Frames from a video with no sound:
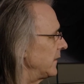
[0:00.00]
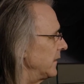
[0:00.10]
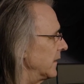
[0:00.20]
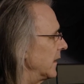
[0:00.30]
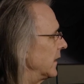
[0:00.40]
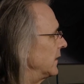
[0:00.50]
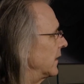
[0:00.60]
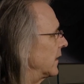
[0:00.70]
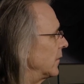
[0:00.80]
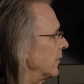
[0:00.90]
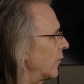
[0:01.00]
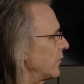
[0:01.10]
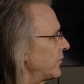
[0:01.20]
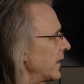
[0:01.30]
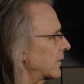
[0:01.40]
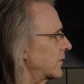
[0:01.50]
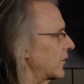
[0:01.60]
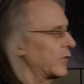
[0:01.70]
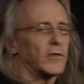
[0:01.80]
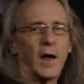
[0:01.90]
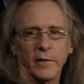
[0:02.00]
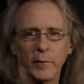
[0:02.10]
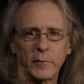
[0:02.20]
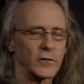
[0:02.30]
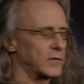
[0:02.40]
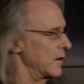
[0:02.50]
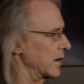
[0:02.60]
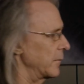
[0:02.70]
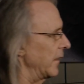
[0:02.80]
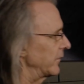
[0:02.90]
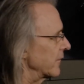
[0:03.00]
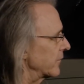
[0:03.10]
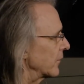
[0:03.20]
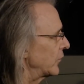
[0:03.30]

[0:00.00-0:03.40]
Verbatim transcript: and oh, in fact, the sun. Let me just talk about that for a